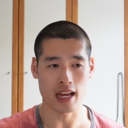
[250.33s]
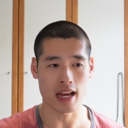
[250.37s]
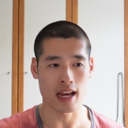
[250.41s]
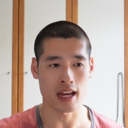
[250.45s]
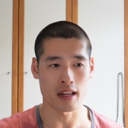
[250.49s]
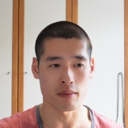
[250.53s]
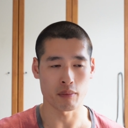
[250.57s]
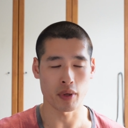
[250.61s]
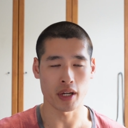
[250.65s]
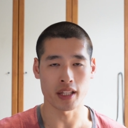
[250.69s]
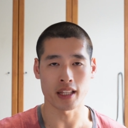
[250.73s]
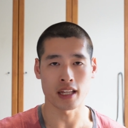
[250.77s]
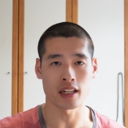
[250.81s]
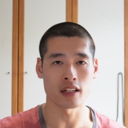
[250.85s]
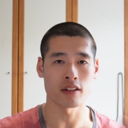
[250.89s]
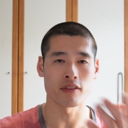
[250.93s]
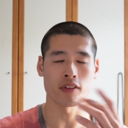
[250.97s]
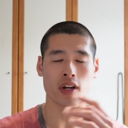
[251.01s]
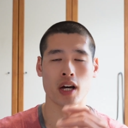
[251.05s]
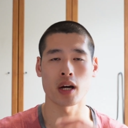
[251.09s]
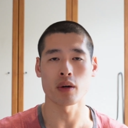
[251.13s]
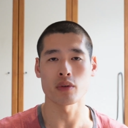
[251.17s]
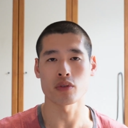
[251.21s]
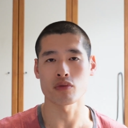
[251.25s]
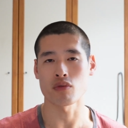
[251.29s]
And by the end of
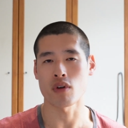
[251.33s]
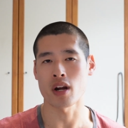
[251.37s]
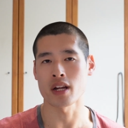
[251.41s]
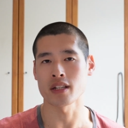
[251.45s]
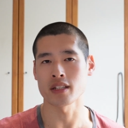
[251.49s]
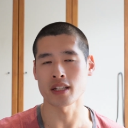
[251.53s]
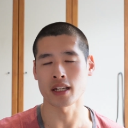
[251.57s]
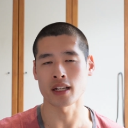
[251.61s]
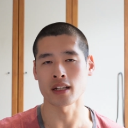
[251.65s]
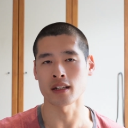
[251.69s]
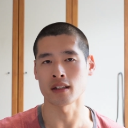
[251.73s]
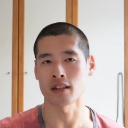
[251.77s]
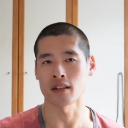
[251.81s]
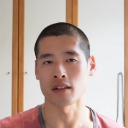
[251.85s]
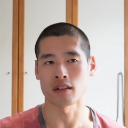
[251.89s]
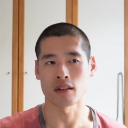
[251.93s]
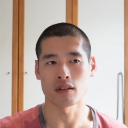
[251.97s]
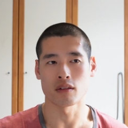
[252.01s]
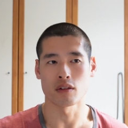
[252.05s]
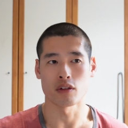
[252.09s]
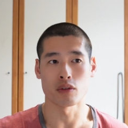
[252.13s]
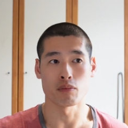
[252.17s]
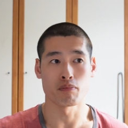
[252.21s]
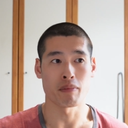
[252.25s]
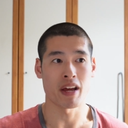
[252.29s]
it, I was writing
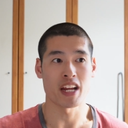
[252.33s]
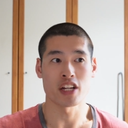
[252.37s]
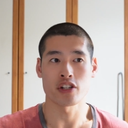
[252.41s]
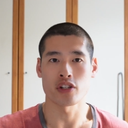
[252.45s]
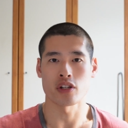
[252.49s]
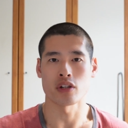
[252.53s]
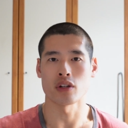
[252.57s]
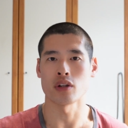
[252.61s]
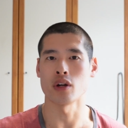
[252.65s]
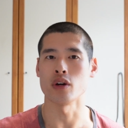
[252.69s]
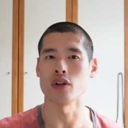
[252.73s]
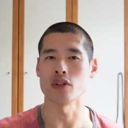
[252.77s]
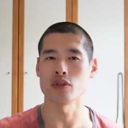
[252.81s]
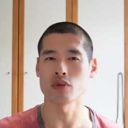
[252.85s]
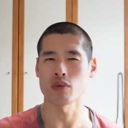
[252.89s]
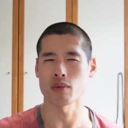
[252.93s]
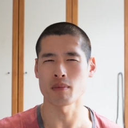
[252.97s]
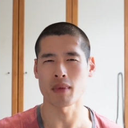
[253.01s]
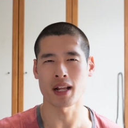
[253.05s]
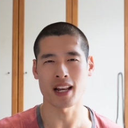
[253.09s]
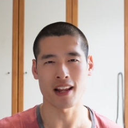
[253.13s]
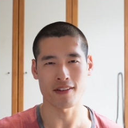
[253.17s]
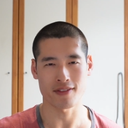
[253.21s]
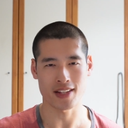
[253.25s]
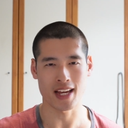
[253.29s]
patient notes with
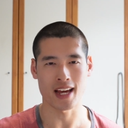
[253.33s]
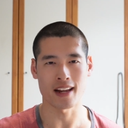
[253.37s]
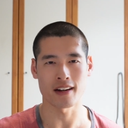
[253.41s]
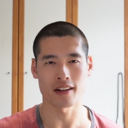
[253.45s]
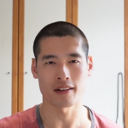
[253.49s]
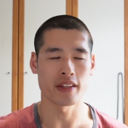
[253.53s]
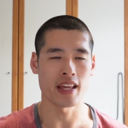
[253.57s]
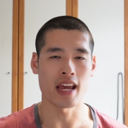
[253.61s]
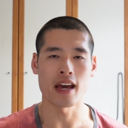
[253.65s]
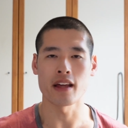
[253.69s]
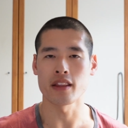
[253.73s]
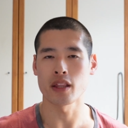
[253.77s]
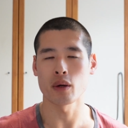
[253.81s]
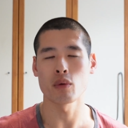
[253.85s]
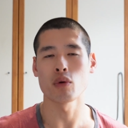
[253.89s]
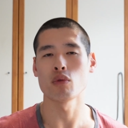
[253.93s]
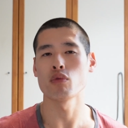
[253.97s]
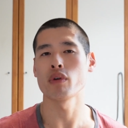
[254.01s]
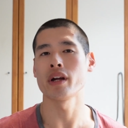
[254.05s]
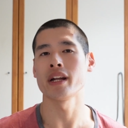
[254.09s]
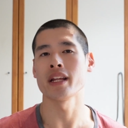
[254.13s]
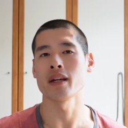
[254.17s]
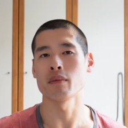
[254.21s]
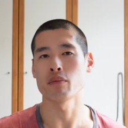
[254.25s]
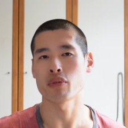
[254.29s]
my left hand. Yeah, they were
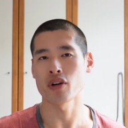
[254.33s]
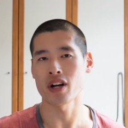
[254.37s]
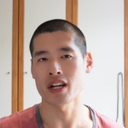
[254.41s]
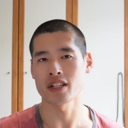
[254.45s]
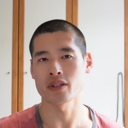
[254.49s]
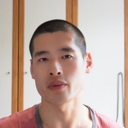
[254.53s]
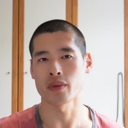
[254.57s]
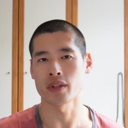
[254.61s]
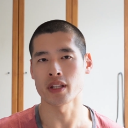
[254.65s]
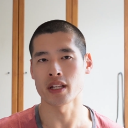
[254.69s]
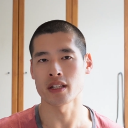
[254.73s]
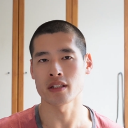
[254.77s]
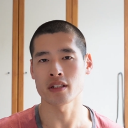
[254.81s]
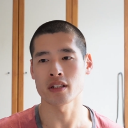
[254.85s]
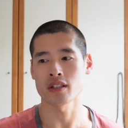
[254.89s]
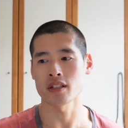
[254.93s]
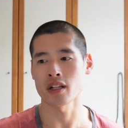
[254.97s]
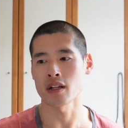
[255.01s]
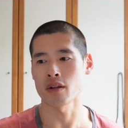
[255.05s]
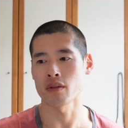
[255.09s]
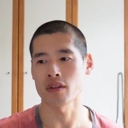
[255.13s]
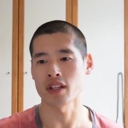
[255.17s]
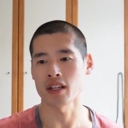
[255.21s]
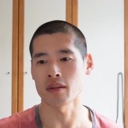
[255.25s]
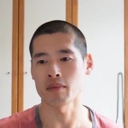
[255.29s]
really impressed with this because I
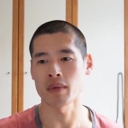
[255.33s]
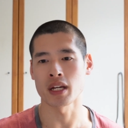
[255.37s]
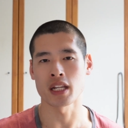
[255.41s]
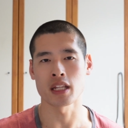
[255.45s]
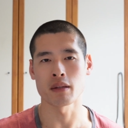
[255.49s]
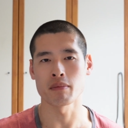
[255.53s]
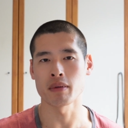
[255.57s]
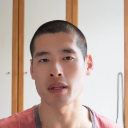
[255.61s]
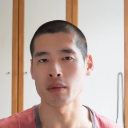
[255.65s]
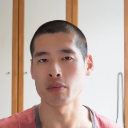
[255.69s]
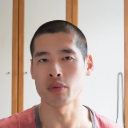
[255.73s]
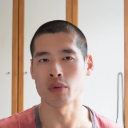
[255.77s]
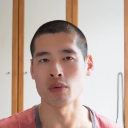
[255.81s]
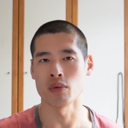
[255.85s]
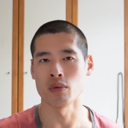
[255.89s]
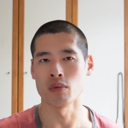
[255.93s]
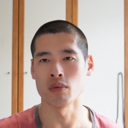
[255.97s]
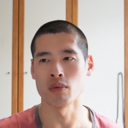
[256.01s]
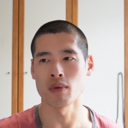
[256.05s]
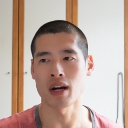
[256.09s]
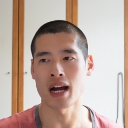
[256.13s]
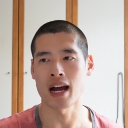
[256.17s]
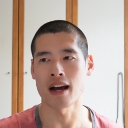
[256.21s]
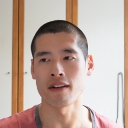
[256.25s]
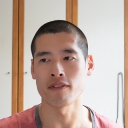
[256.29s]
don't think many
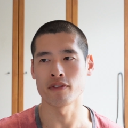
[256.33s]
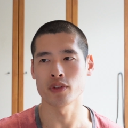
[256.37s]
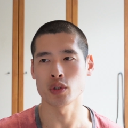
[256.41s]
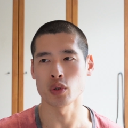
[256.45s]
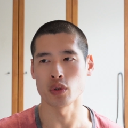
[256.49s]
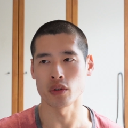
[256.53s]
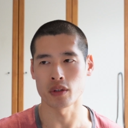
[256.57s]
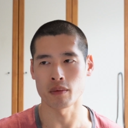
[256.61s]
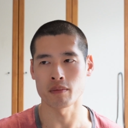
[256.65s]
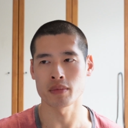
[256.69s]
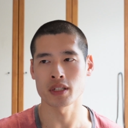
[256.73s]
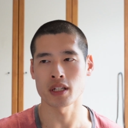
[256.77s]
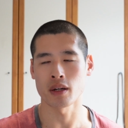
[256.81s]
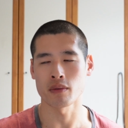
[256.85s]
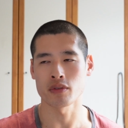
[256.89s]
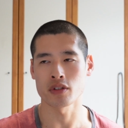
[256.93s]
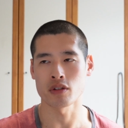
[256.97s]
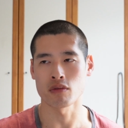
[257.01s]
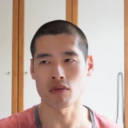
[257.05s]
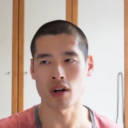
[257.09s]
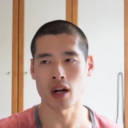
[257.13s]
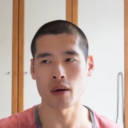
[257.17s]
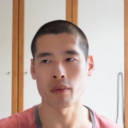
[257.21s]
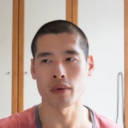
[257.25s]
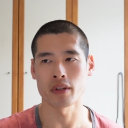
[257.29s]
people have taught themselves to
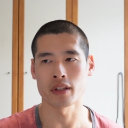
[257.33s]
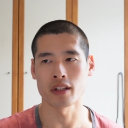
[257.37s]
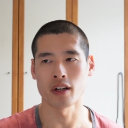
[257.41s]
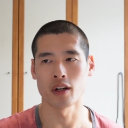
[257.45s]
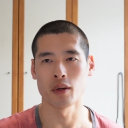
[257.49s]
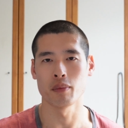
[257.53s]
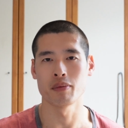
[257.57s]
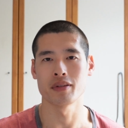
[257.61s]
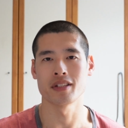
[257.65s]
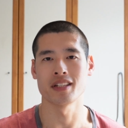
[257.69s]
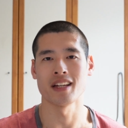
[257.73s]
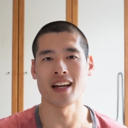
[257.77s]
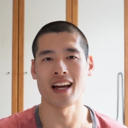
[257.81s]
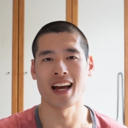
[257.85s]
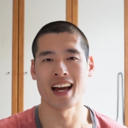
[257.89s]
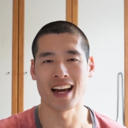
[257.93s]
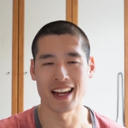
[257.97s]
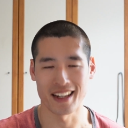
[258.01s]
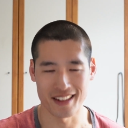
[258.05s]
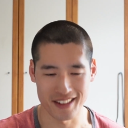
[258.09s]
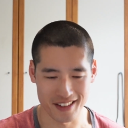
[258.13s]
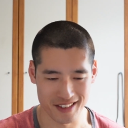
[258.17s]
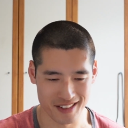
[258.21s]
write with the opposite hand.